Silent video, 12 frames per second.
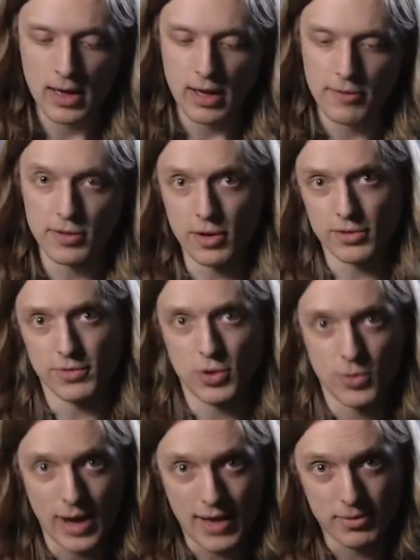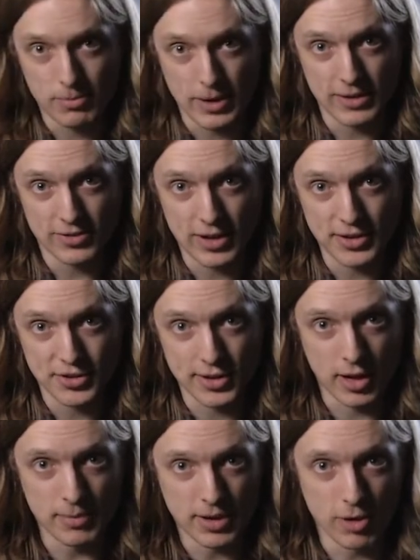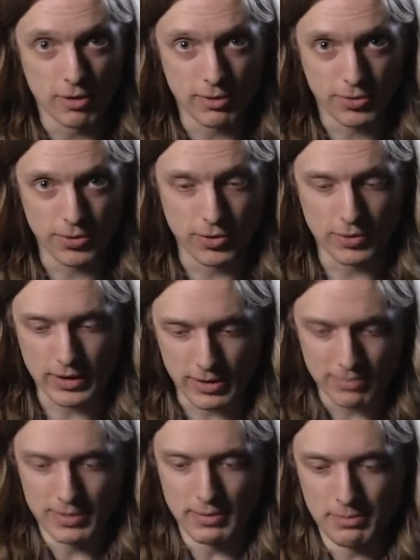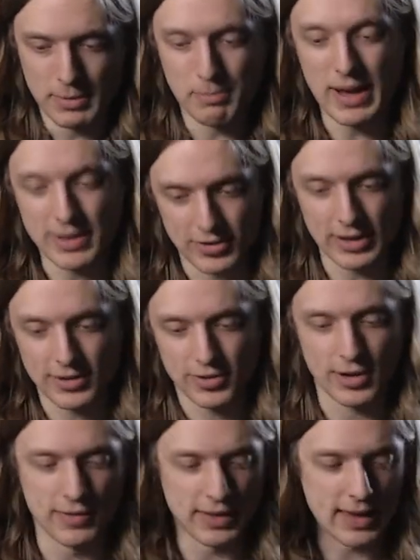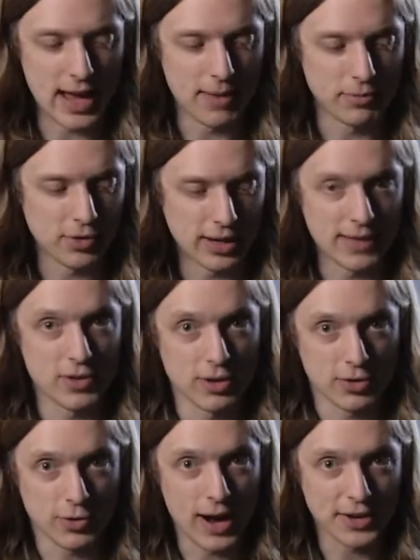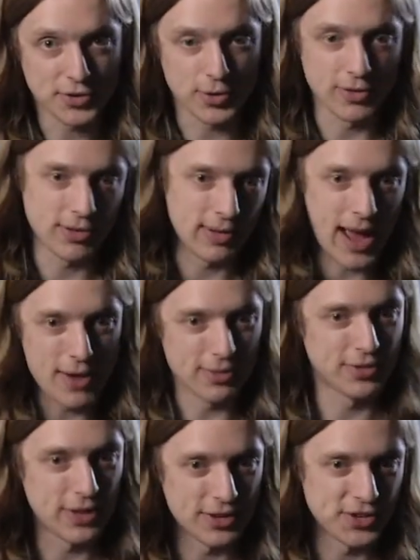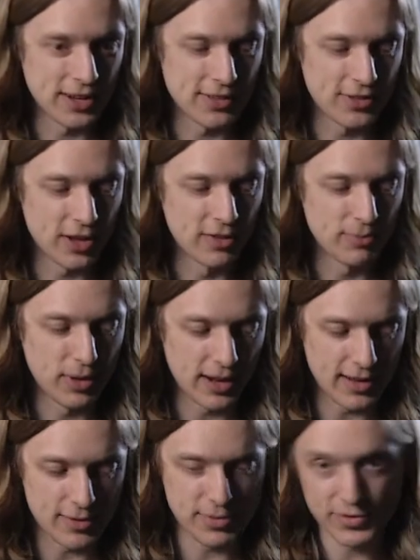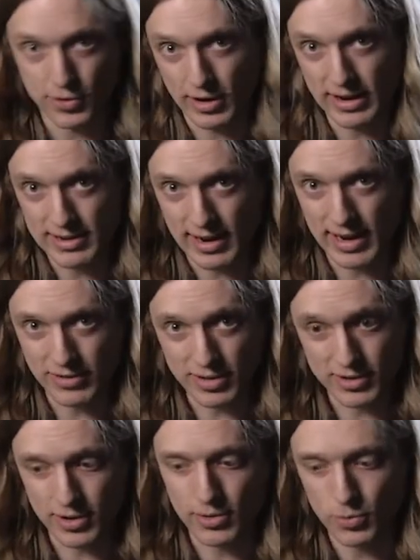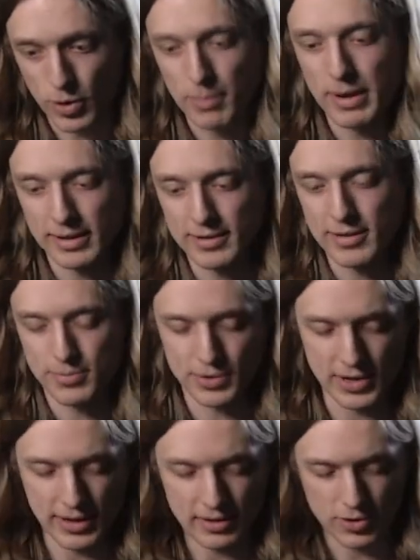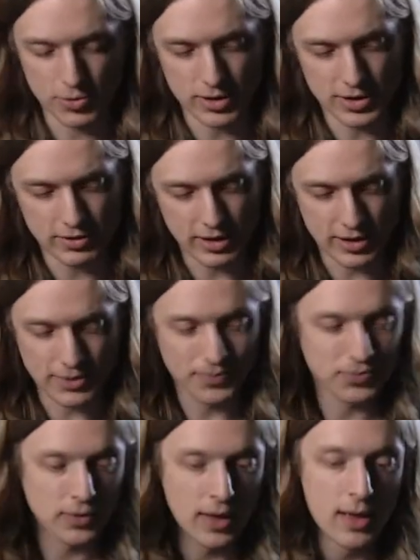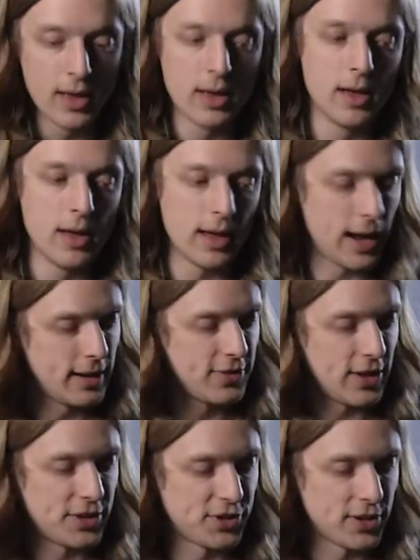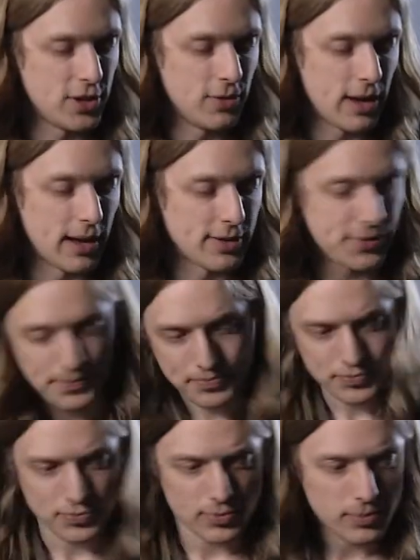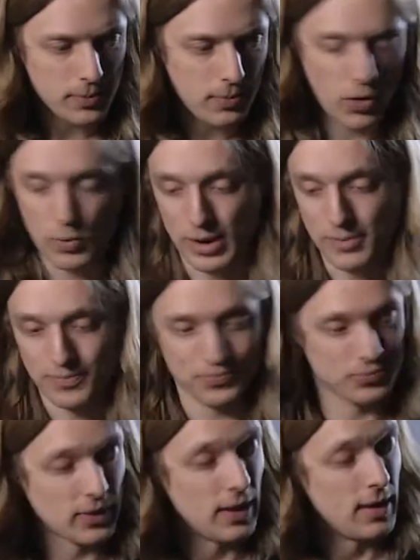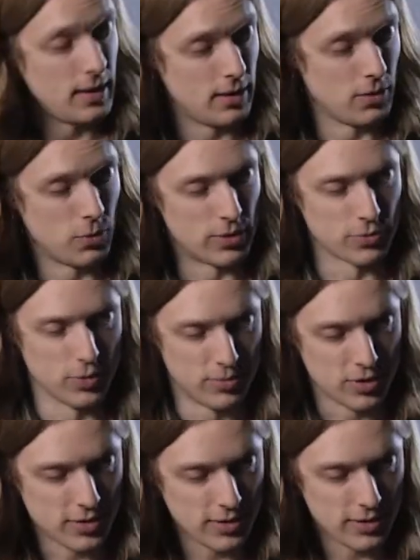for those of you who haven't played Ascension, I'll be going through the basics of the game, try to give you a crash course in how Ascension itself plays before I dive into what makes this particular one unique. In Ascension, you get, well, one rulebook,